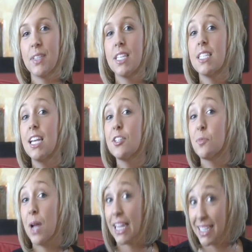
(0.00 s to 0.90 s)

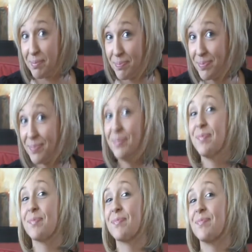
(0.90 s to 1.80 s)
station wagon,
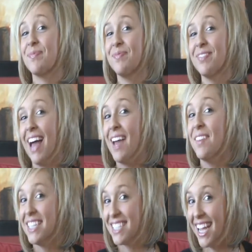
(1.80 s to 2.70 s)
I
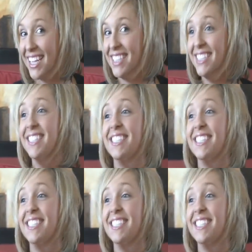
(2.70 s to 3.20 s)
may say.